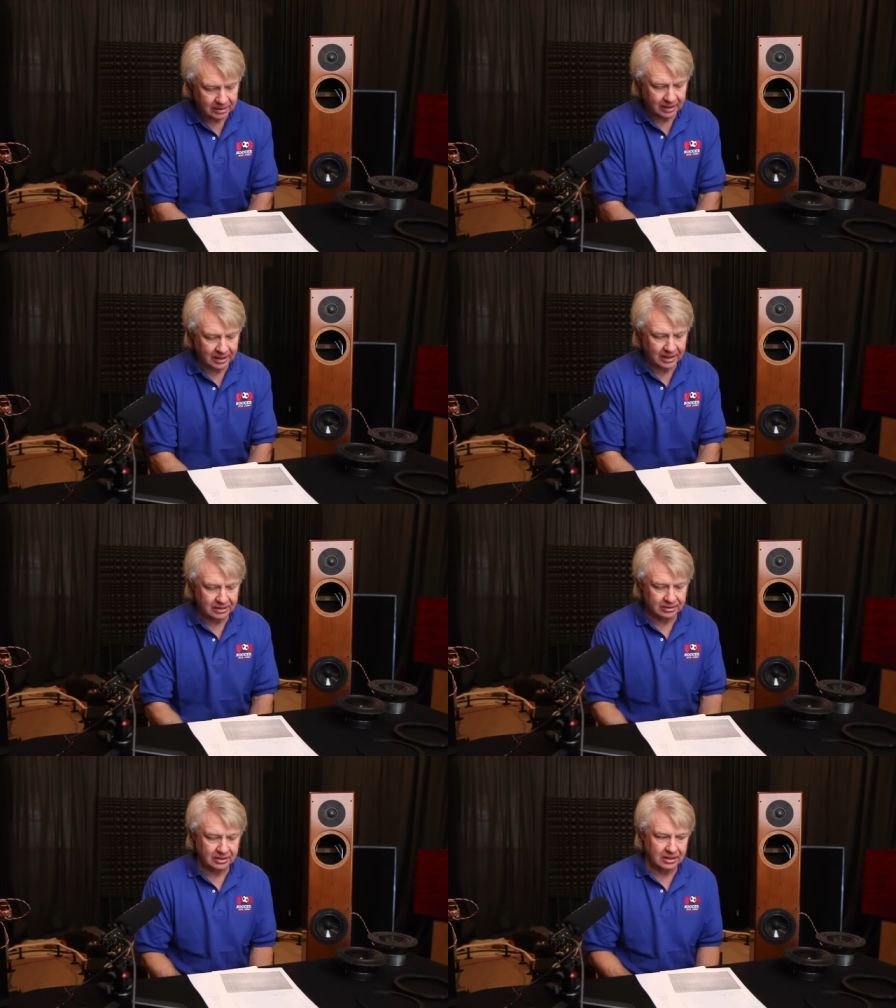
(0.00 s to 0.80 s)

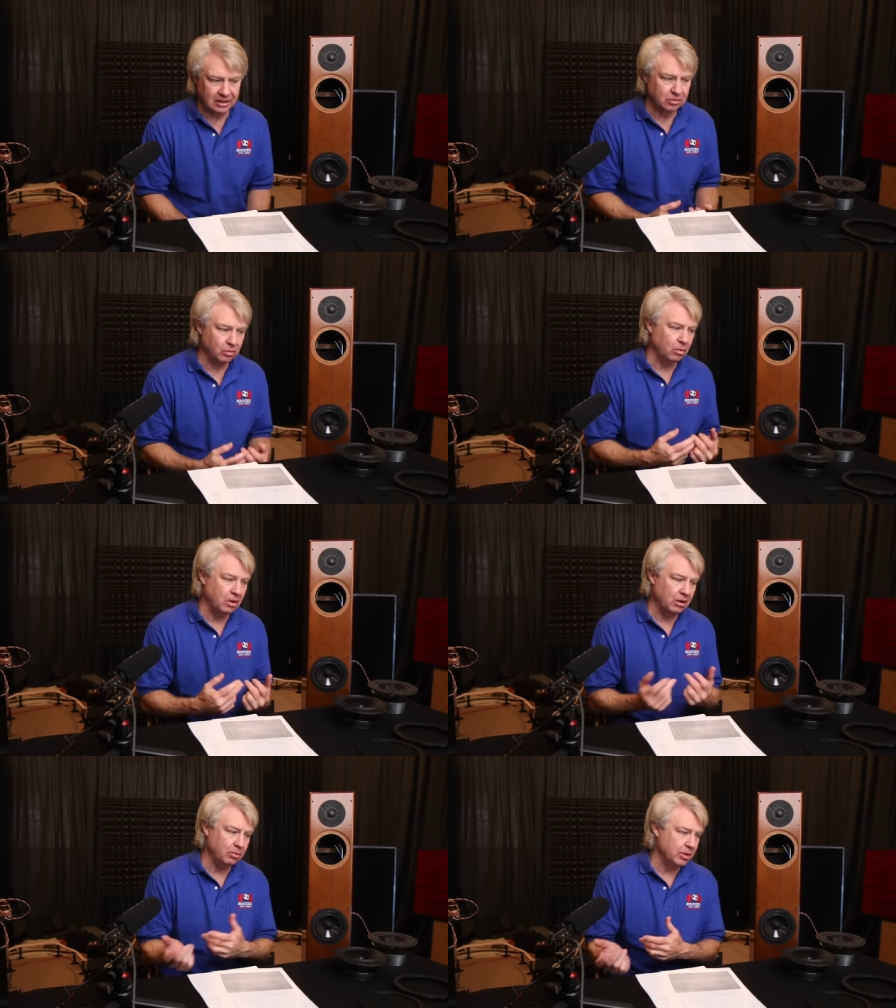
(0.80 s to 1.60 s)
And then
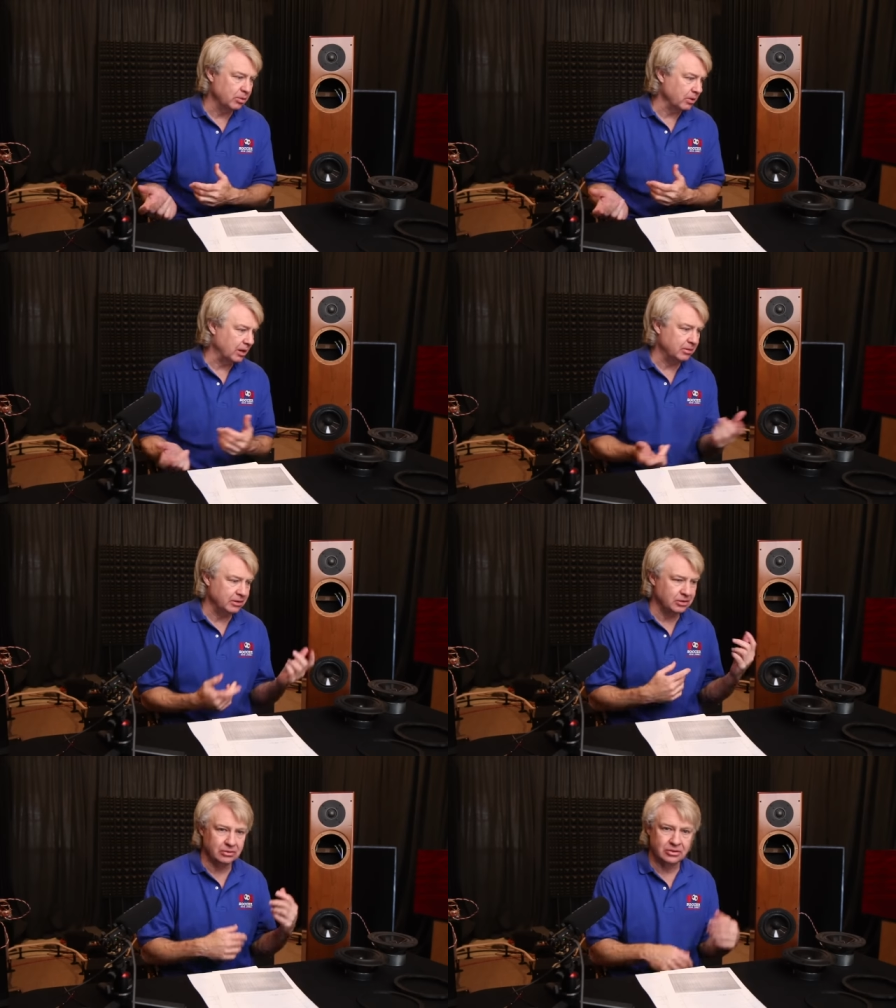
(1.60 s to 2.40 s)
what we were able
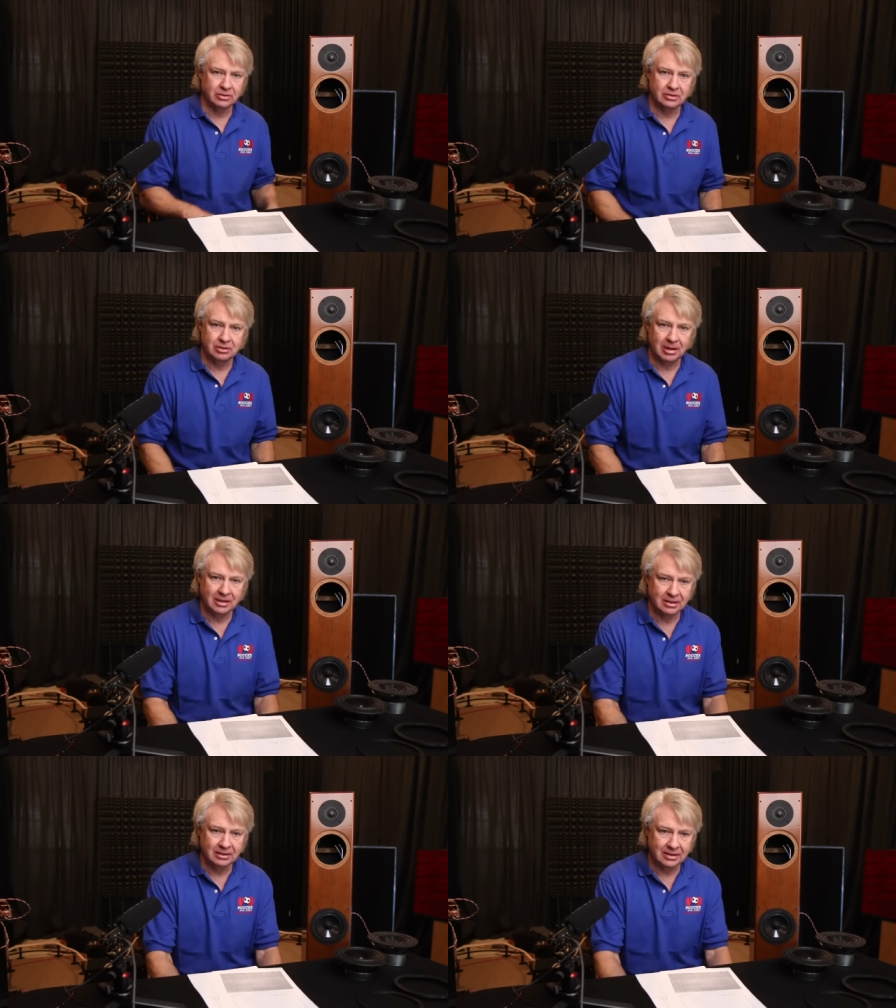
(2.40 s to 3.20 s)
to do to it to
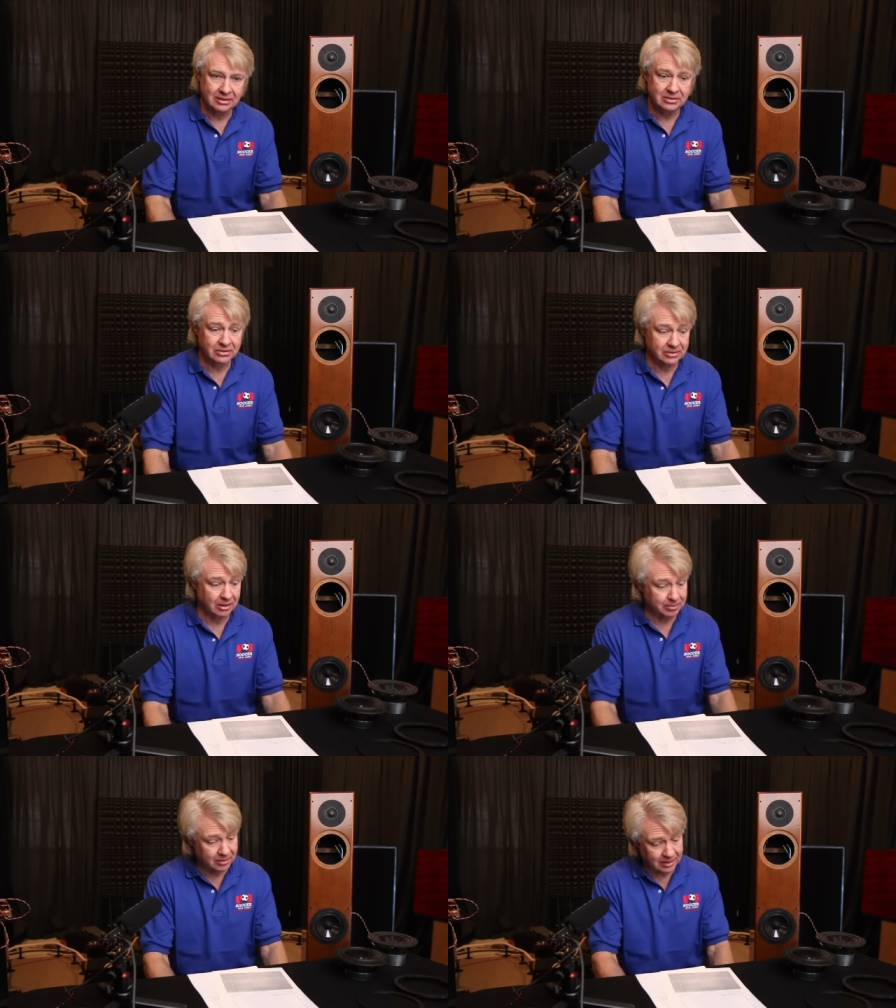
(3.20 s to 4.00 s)
make it into
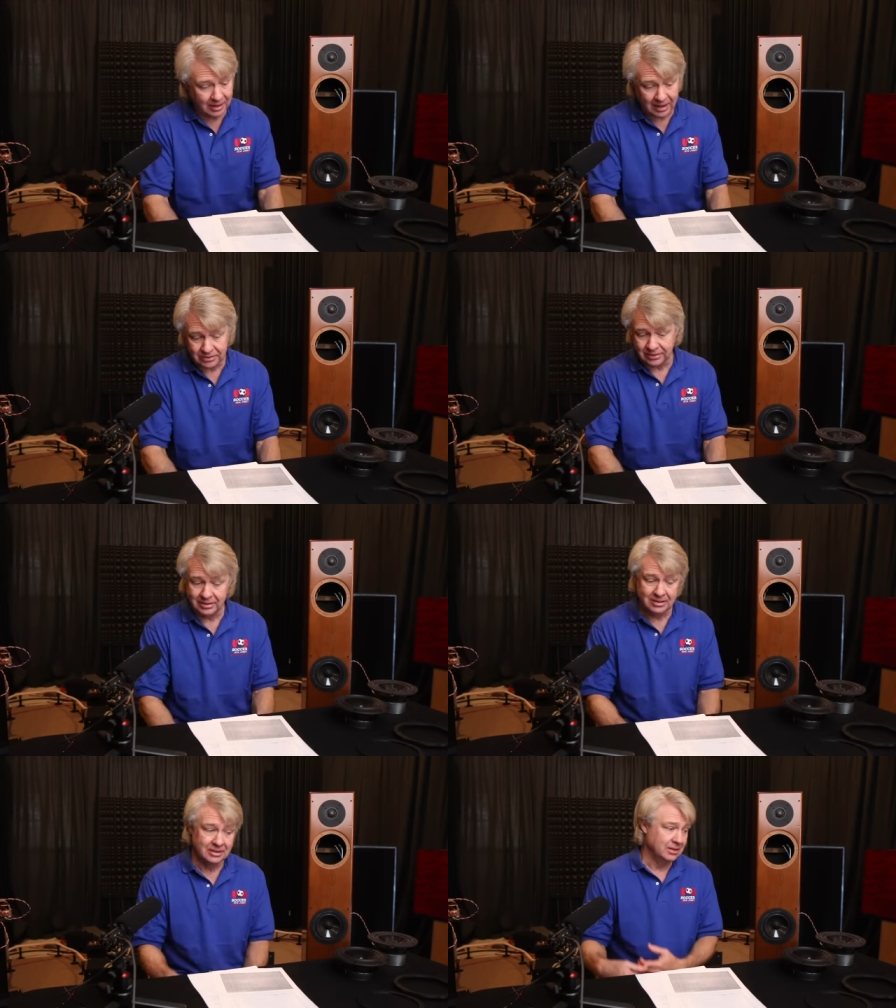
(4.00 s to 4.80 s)
something that
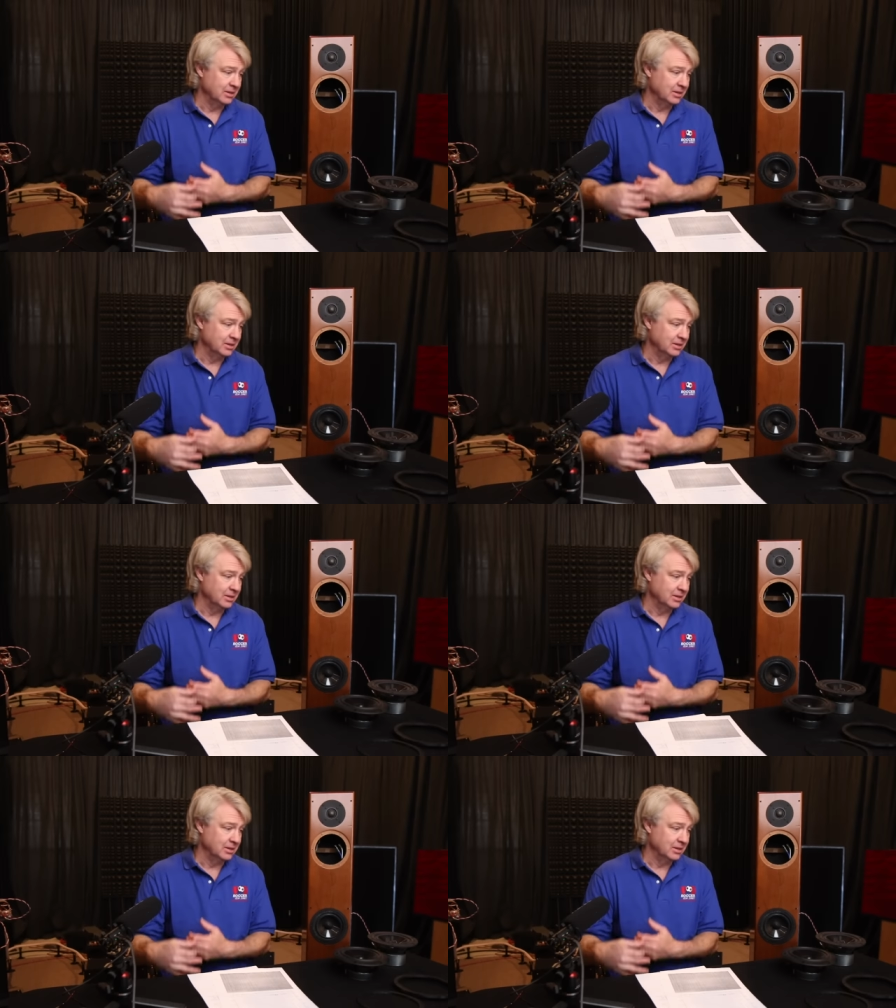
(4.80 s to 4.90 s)
actually